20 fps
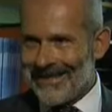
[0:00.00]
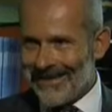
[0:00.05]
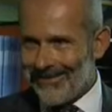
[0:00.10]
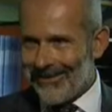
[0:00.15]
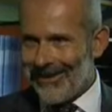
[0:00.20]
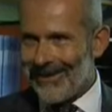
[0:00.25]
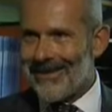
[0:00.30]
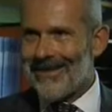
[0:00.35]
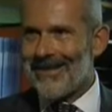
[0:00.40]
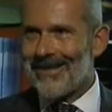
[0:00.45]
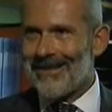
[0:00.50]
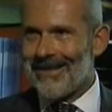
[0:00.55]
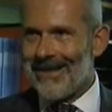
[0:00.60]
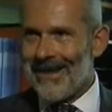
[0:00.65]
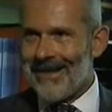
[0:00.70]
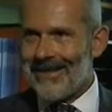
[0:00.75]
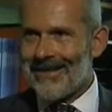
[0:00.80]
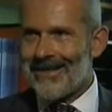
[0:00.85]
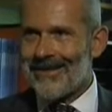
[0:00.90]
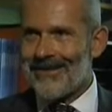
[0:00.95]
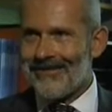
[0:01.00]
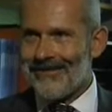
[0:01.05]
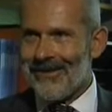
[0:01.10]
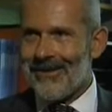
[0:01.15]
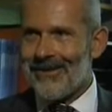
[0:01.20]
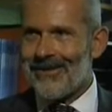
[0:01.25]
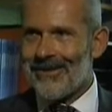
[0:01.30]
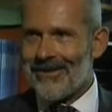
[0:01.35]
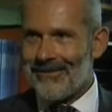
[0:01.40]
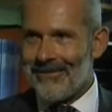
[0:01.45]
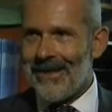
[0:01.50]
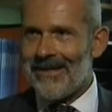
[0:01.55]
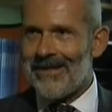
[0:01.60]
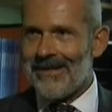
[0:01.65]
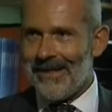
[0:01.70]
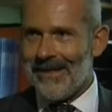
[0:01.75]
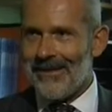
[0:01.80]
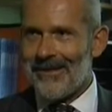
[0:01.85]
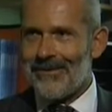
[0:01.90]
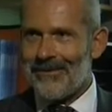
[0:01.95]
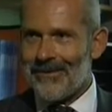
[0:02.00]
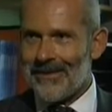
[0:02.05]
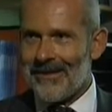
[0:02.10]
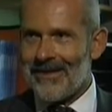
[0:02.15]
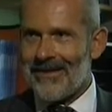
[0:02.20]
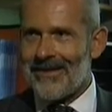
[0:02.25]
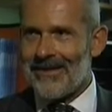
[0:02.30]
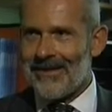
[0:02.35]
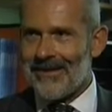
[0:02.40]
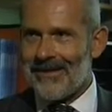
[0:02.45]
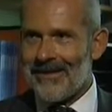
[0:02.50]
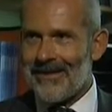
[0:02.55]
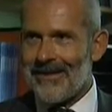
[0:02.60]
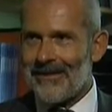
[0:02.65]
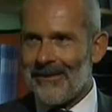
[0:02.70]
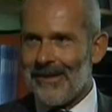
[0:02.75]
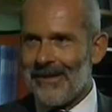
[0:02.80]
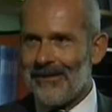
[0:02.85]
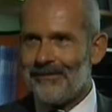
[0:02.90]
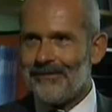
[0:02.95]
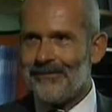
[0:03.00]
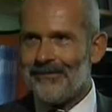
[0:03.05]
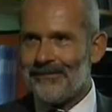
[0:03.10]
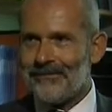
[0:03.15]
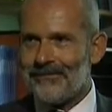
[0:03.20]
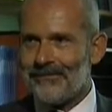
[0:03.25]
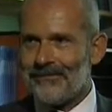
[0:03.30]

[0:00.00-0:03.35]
a similar success as far as mental health was concerned as well.